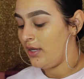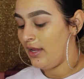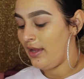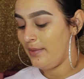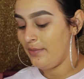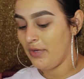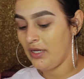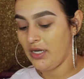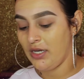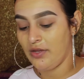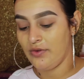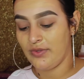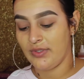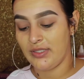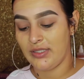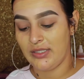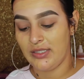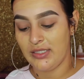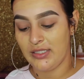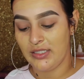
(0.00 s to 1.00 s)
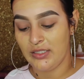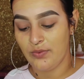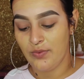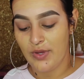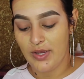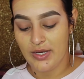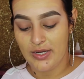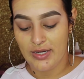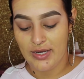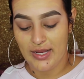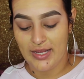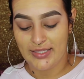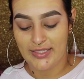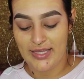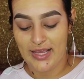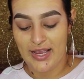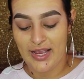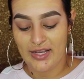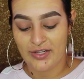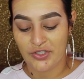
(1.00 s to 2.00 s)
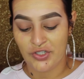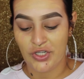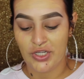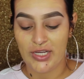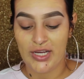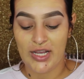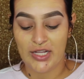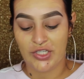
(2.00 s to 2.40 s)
I'm going to use this one. It's actually